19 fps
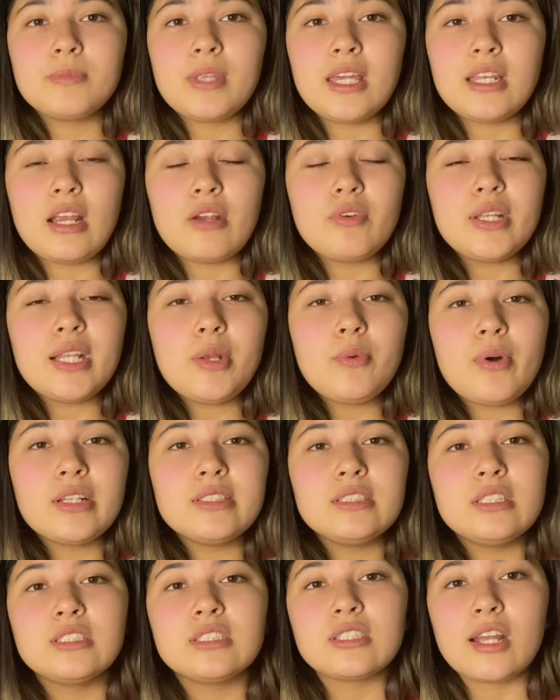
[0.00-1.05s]
and I really want
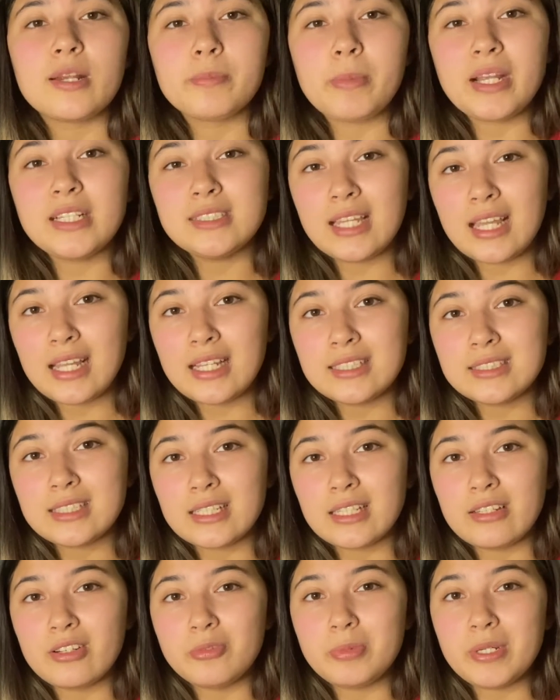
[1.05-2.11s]
to start my days a
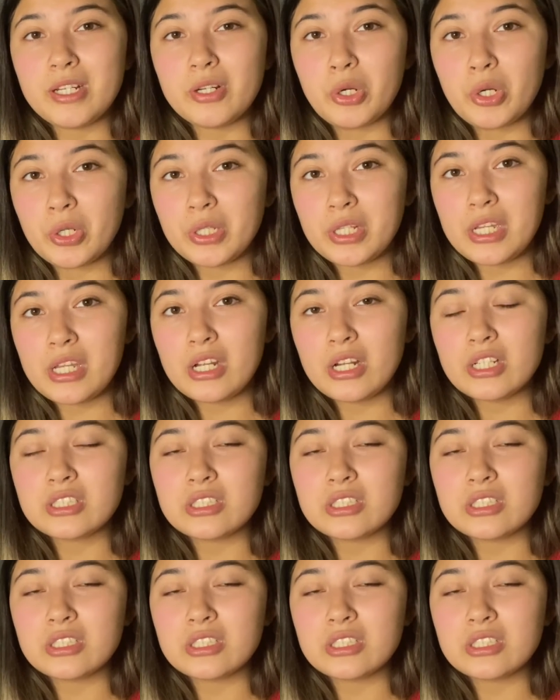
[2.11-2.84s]
little bit earlier.